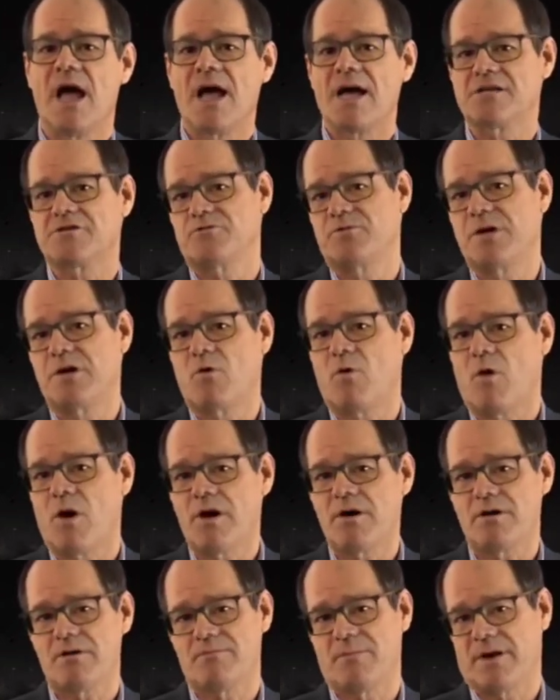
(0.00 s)
as
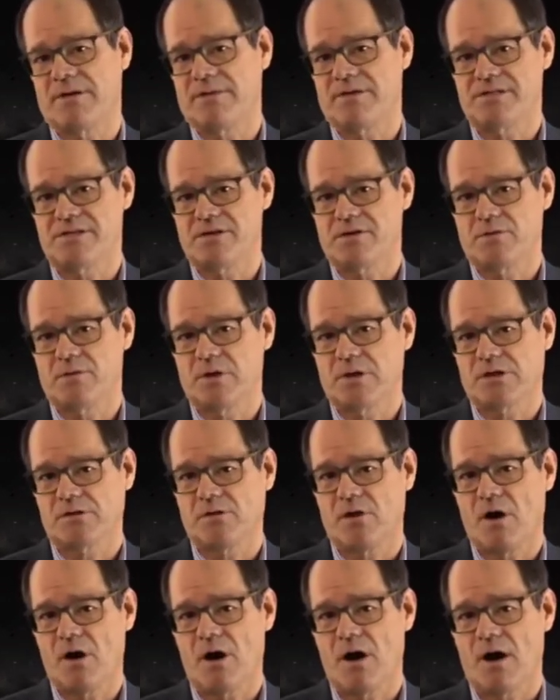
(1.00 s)
required by the
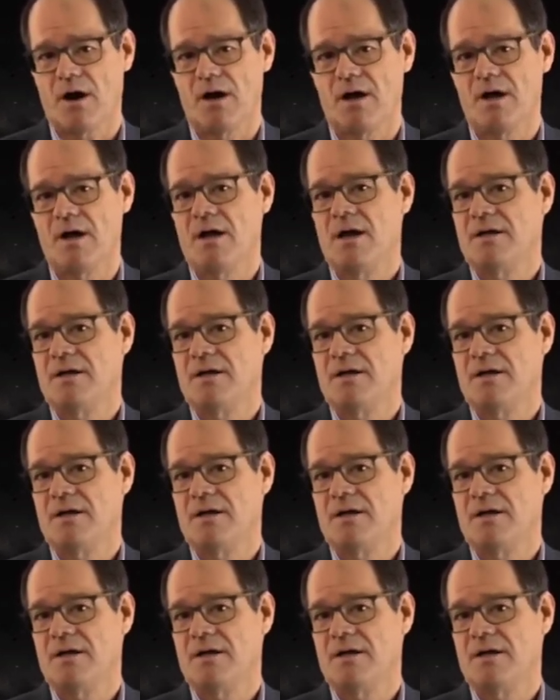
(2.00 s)
zeroth law.